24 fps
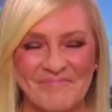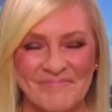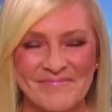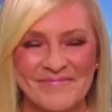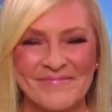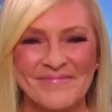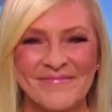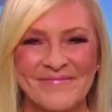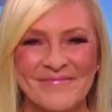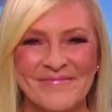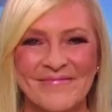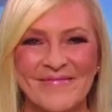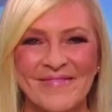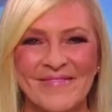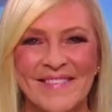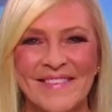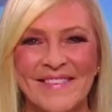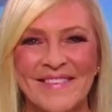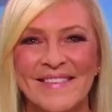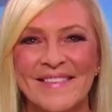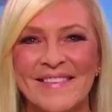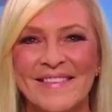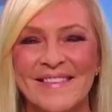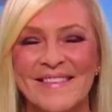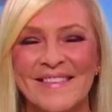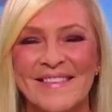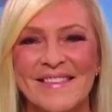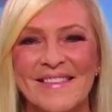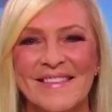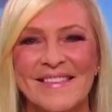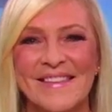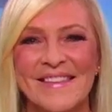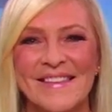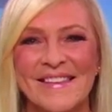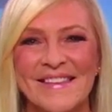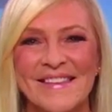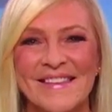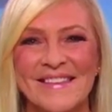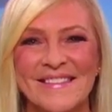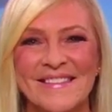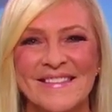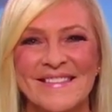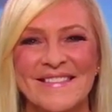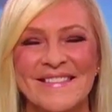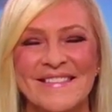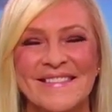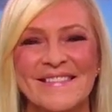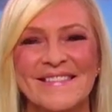
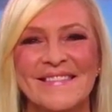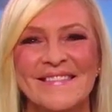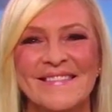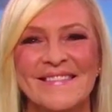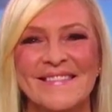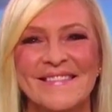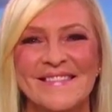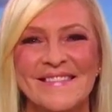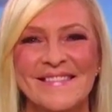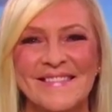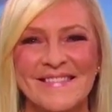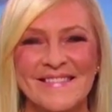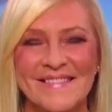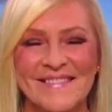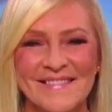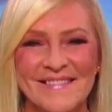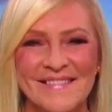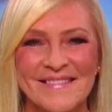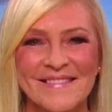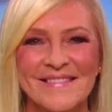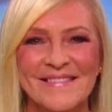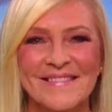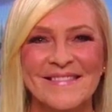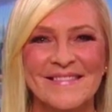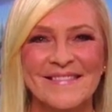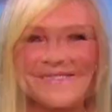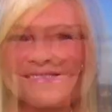No words are spoken by the person on screen.